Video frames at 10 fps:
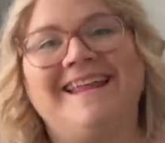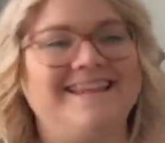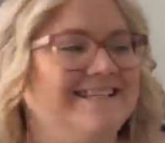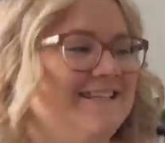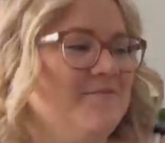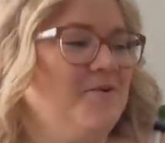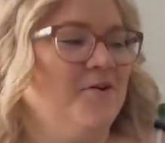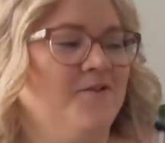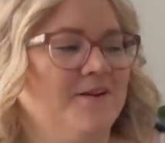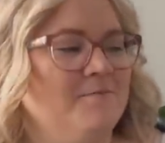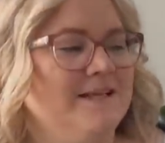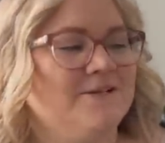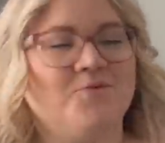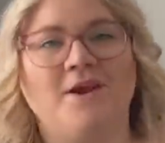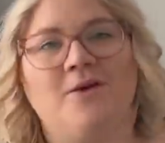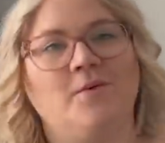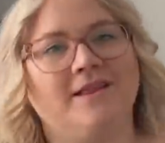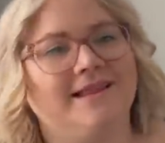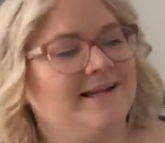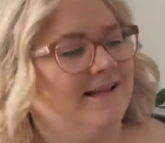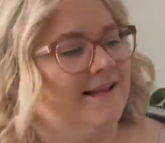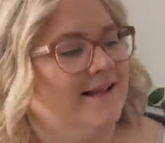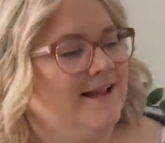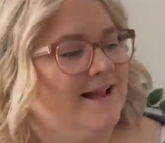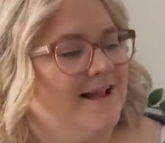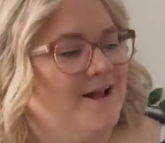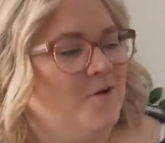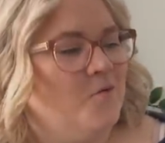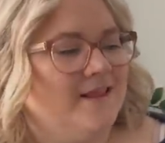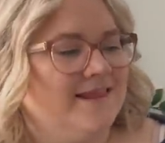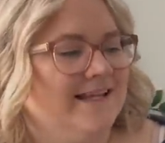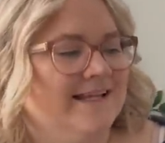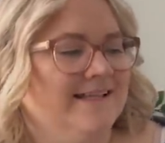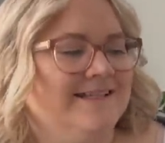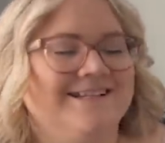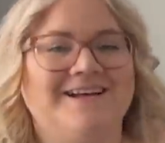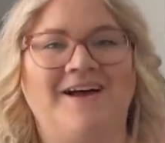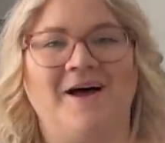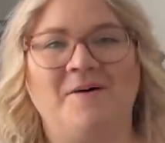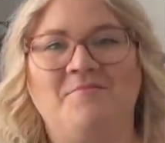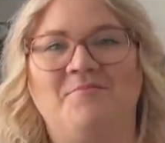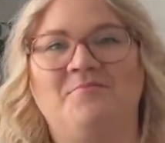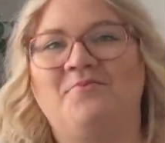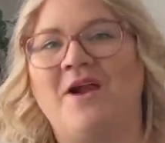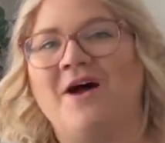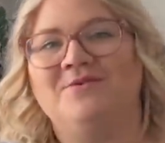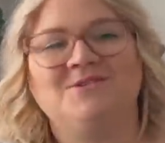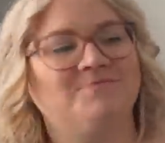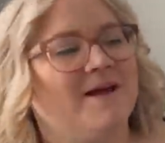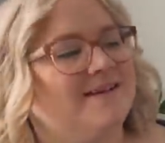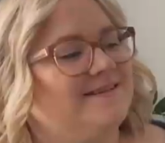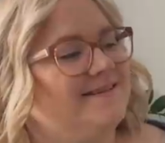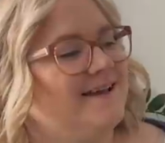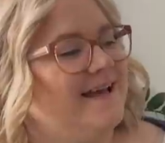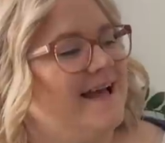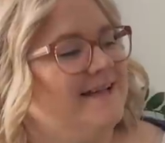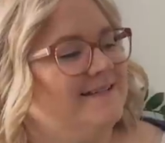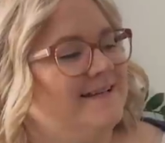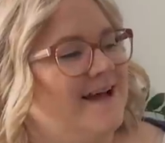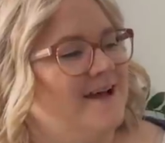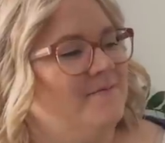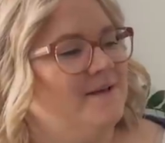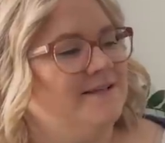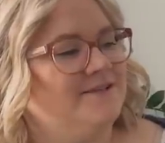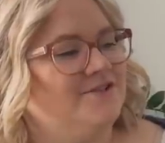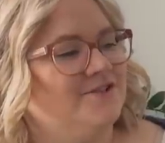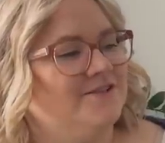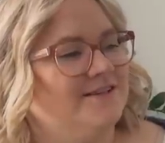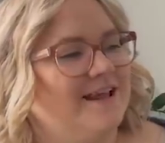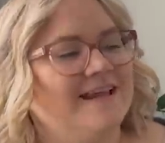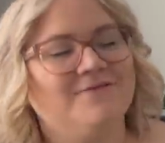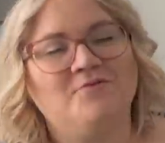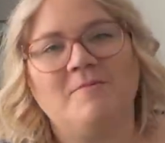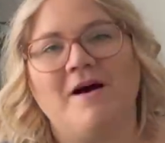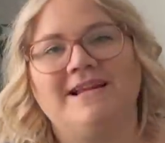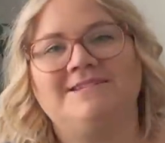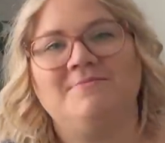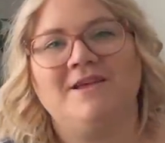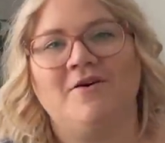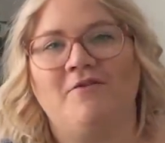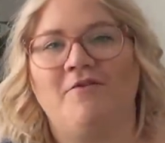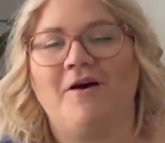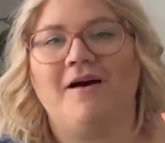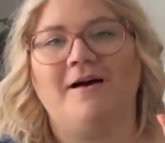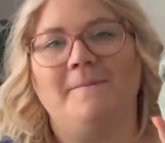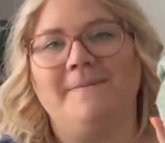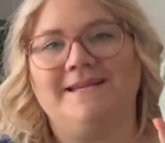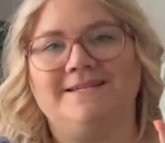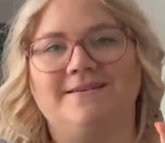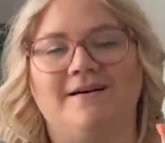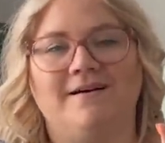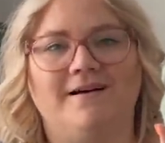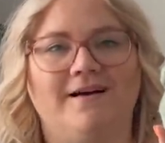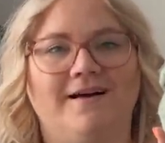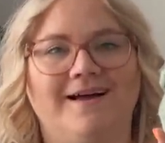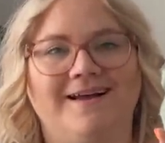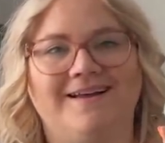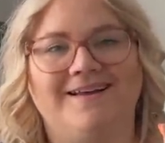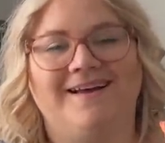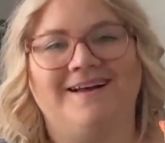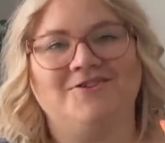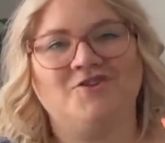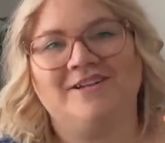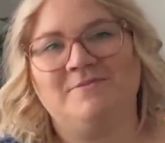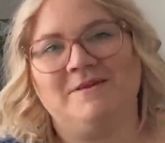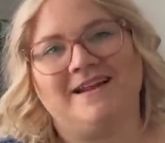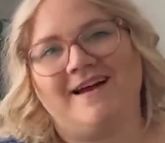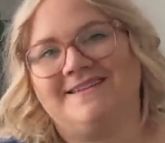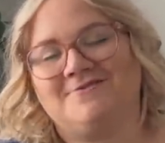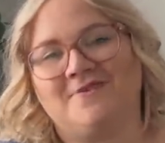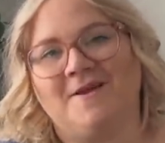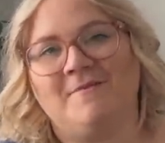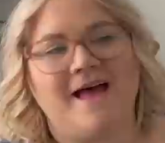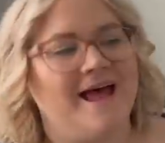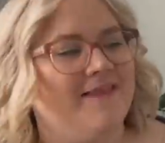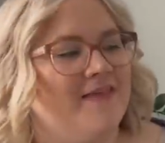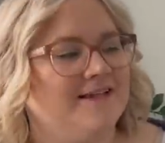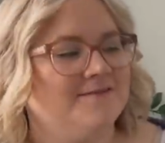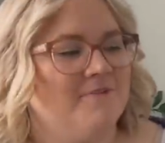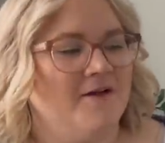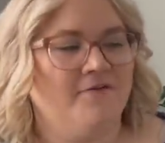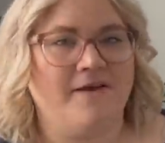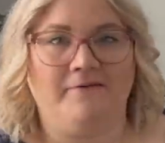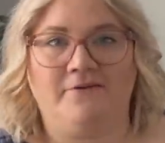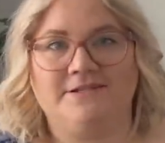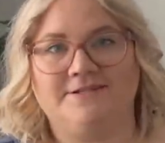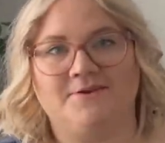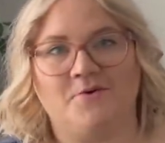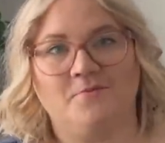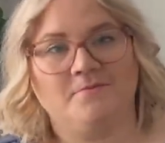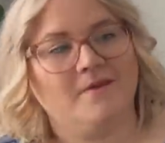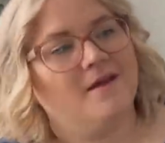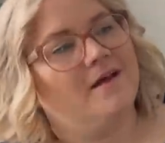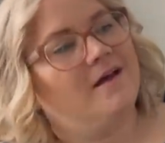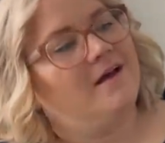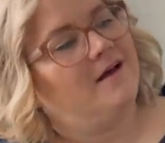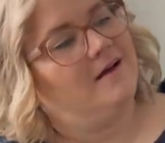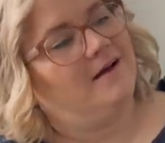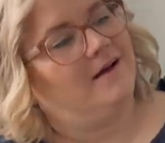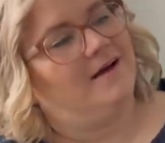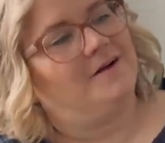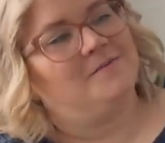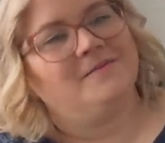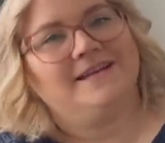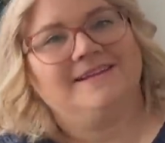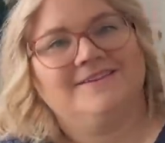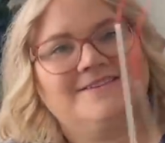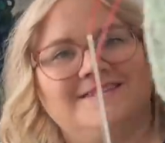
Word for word: this is a perfect mint green with little, with the little uh, brown specks, and uh, it's just it reminds me of mint, uh, chocolate mint ice cream, and that's my favorite. So um, it looks